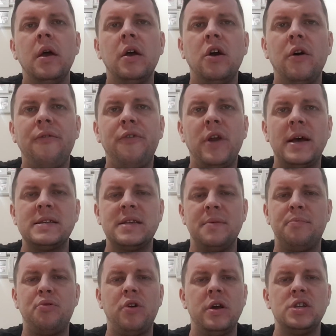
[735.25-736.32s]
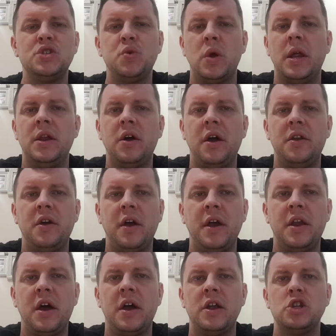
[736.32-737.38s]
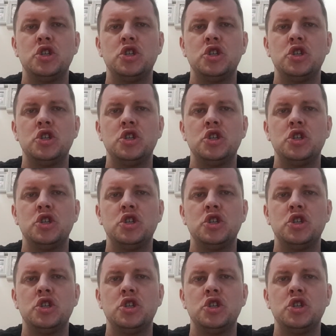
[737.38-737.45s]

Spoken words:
Got full asking price, $29.99.